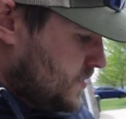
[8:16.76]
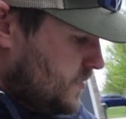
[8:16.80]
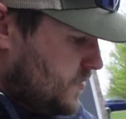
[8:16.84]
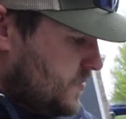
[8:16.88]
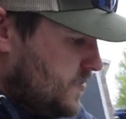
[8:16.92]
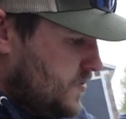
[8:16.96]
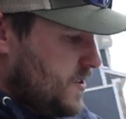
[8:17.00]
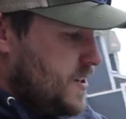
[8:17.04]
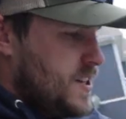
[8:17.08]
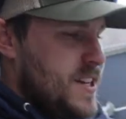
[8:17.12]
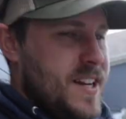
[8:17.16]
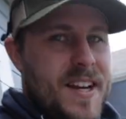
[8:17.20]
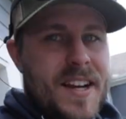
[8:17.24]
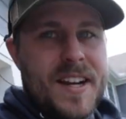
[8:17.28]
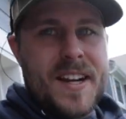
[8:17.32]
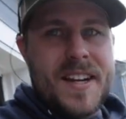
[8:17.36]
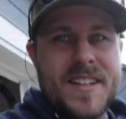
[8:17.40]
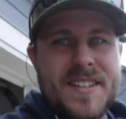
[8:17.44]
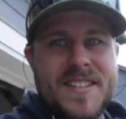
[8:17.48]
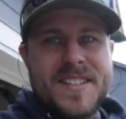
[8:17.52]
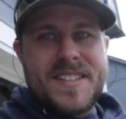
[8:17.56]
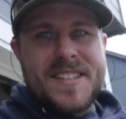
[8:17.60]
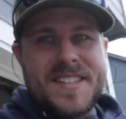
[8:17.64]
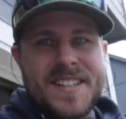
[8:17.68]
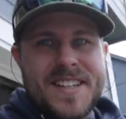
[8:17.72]
freaking
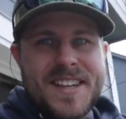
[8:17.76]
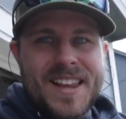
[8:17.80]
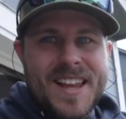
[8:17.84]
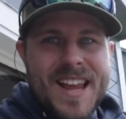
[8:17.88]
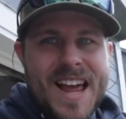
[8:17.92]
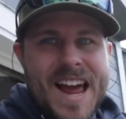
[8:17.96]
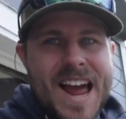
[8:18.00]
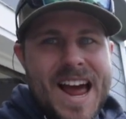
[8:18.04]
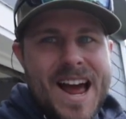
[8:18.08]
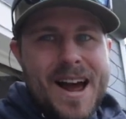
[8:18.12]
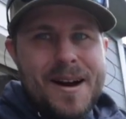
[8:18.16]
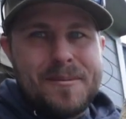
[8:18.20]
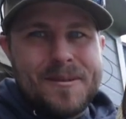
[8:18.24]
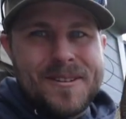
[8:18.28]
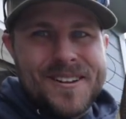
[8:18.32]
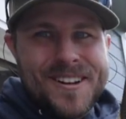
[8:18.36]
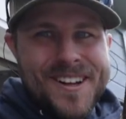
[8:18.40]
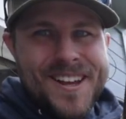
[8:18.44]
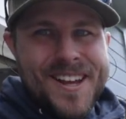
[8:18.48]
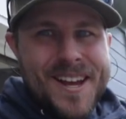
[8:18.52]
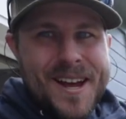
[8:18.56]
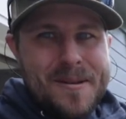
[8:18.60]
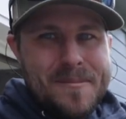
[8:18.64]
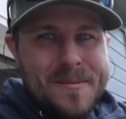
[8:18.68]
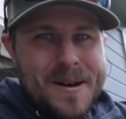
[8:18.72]
slab. Look at
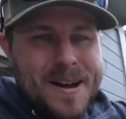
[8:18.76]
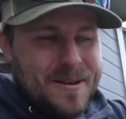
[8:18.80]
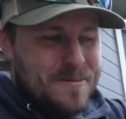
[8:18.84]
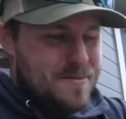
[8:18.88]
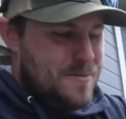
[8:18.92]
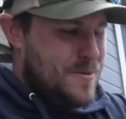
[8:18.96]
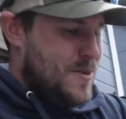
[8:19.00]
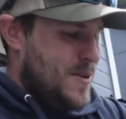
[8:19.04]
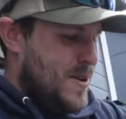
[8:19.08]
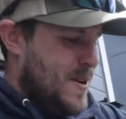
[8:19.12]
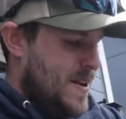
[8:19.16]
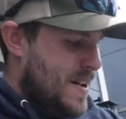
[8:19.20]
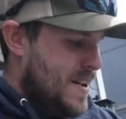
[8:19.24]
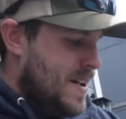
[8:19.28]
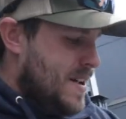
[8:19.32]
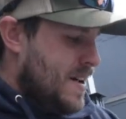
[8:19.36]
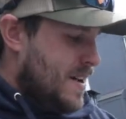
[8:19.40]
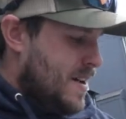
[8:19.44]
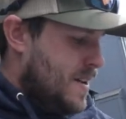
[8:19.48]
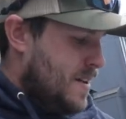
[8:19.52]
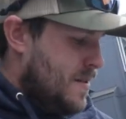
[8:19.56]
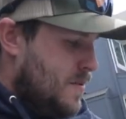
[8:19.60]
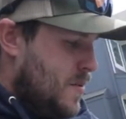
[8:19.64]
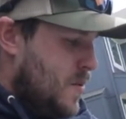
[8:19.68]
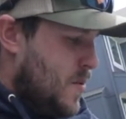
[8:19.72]
that bad boy.
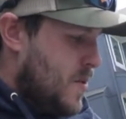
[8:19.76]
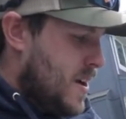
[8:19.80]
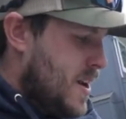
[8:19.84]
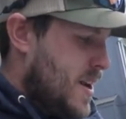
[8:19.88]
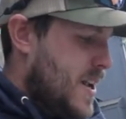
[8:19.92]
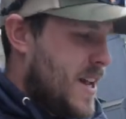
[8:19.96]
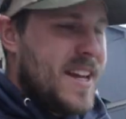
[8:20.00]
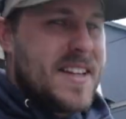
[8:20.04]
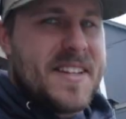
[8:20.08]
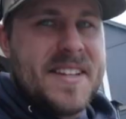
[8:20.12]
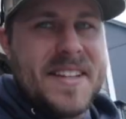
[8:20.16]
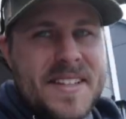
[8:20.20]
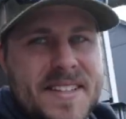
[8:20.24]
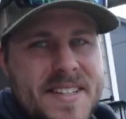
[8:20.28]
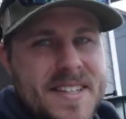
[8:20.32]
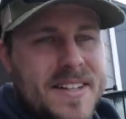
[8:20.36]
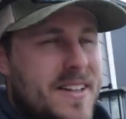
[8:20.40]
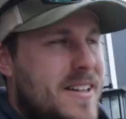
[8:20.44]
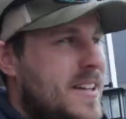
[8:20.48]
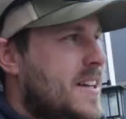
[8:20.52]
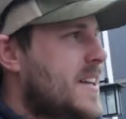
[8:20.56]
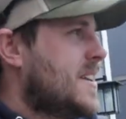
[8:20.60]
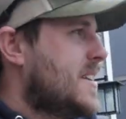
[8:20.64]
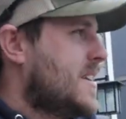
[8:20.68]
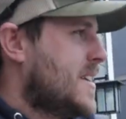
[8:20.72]
But we're gonna get these
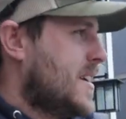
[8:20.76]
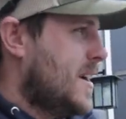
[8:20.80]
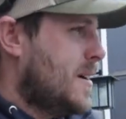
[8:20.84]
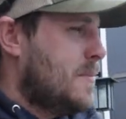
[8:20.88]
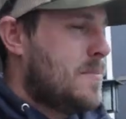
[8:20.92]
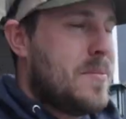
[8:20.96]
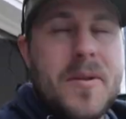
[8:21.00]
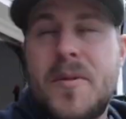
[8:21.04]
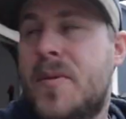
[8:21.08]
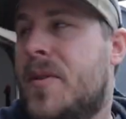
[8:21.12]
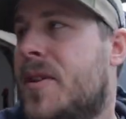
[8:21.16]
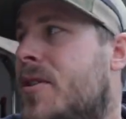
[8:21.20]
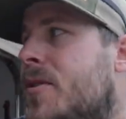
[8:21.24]
cleaned up. Are we